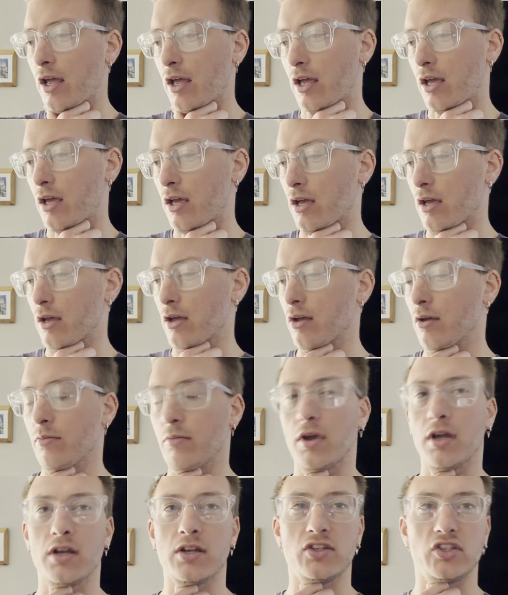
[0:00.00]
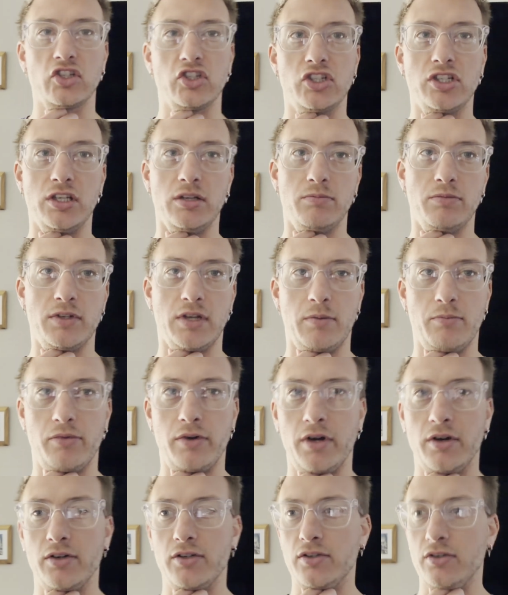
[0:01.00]
and it's a cheap
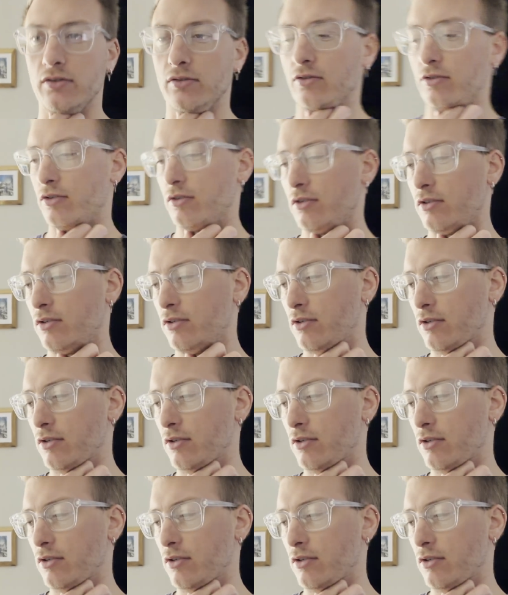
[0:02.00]
temporary solution.